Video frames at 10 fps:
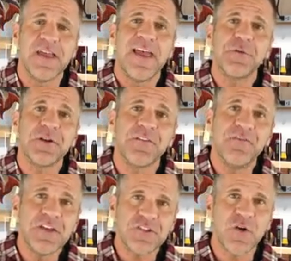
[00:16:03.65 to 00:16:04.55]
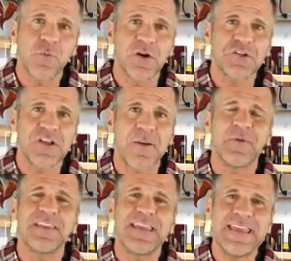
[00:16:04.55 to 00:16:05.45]
to an efficient workshop
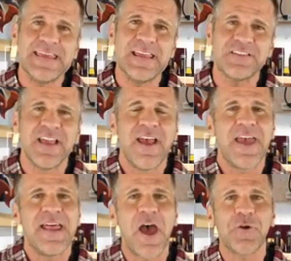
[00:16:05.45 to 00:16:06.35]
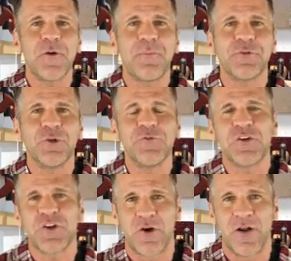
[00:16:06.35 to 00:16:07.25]
with ease and how to improve your
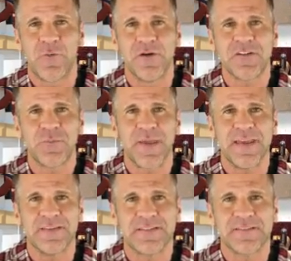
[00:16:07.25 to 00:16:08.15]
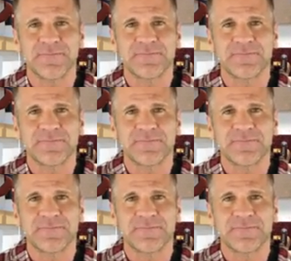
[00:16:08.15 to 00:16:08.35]
current workspace.